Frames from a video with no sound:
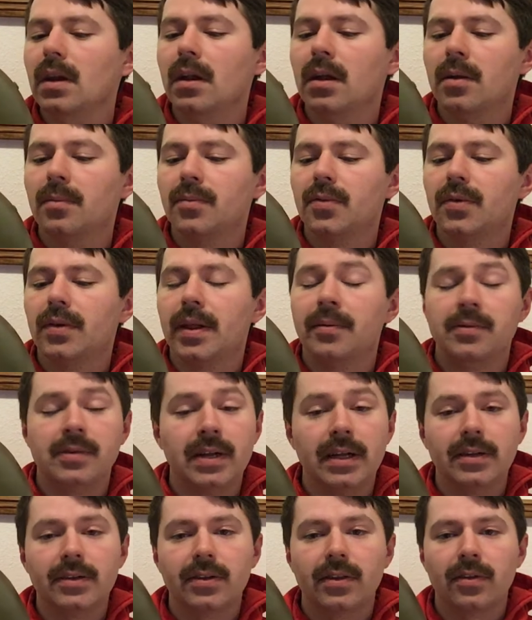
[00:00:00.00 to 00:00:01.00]
Um, so they would
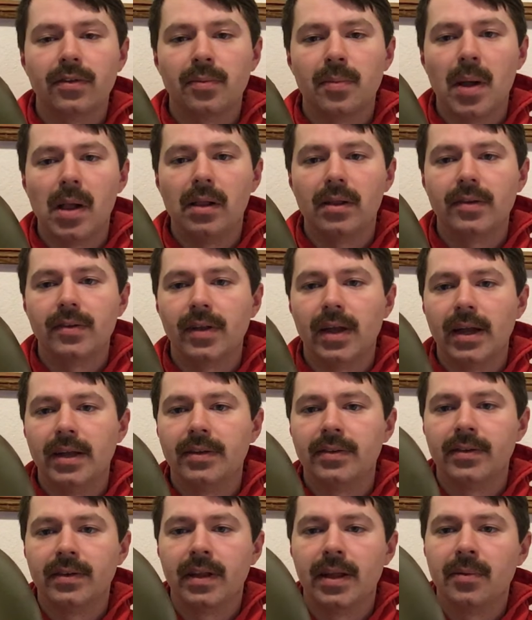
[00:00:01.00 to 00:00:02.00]
ditch the smallest
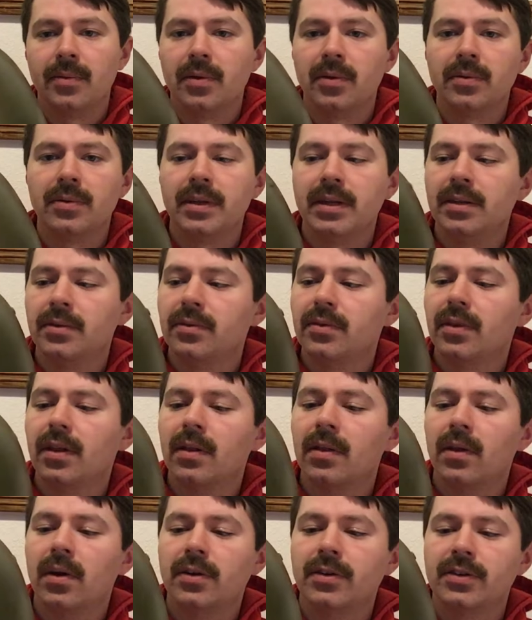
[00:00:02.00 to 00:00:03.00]
size, and they would only use the
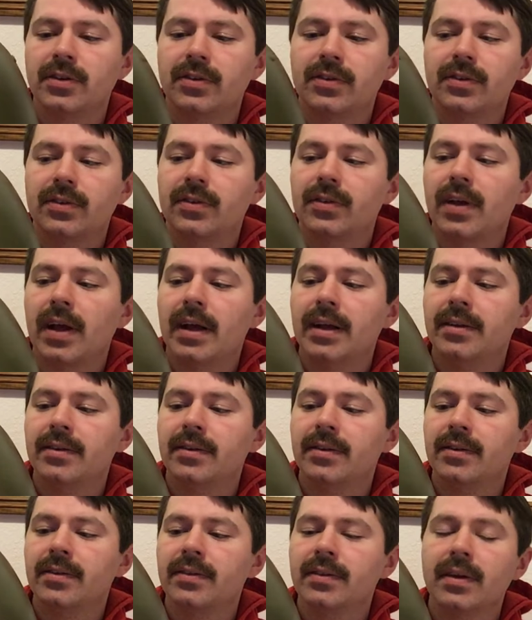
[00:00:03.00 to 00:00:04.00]
largest
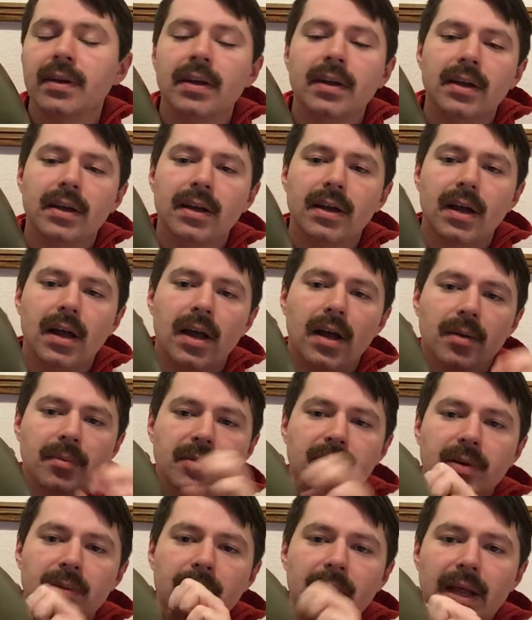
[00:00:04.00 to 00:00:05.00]
sizes
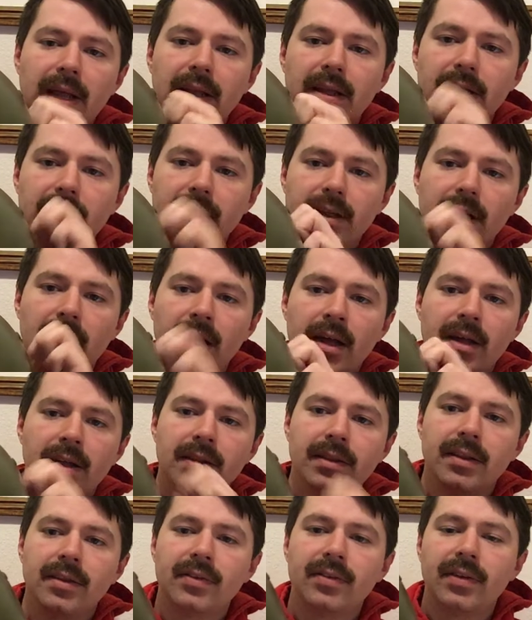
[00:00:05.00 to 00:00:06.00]
um, to make
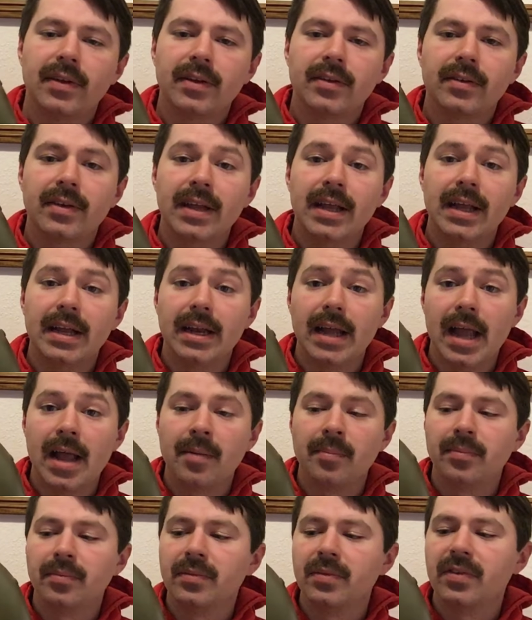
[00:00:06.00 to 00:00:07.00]
uh, the sixty-eight
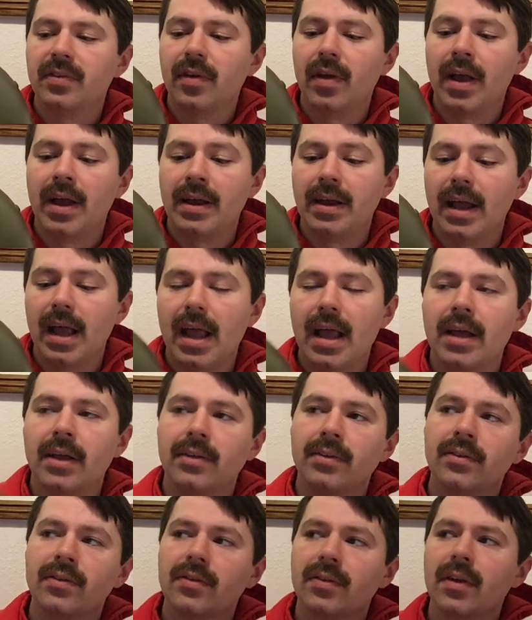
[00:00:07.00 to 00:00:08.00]
M's and
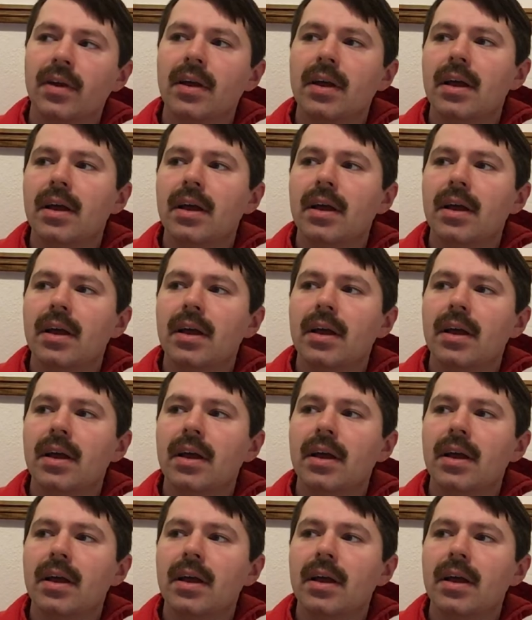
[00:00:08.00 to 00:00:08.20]
N's.